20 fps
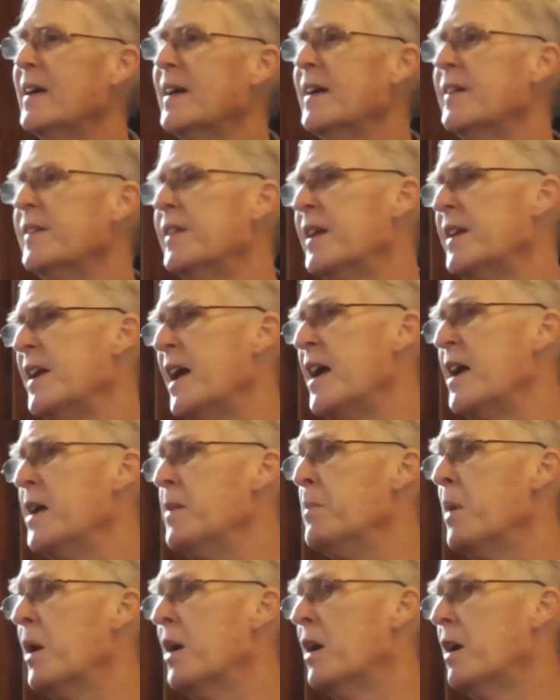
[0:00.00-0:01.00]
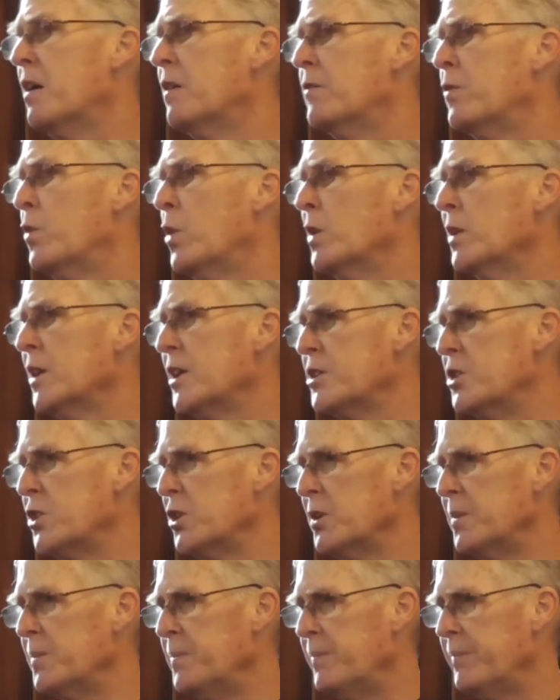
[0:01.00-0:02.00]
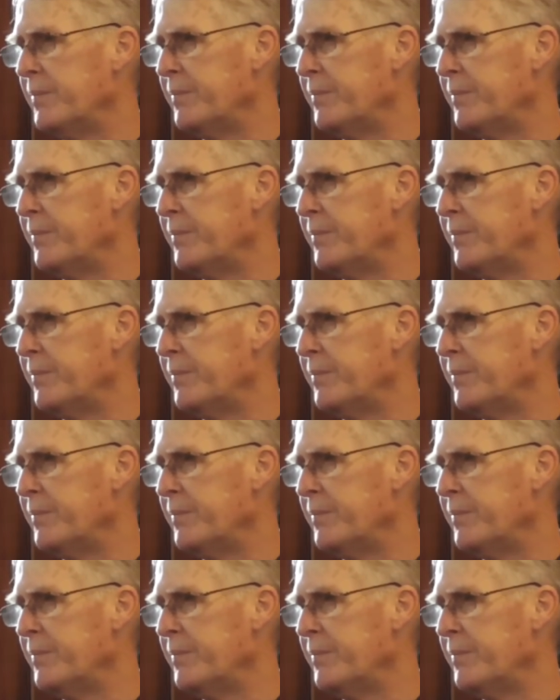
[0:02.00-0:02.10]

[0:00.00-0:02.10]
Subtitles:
in the name of religion.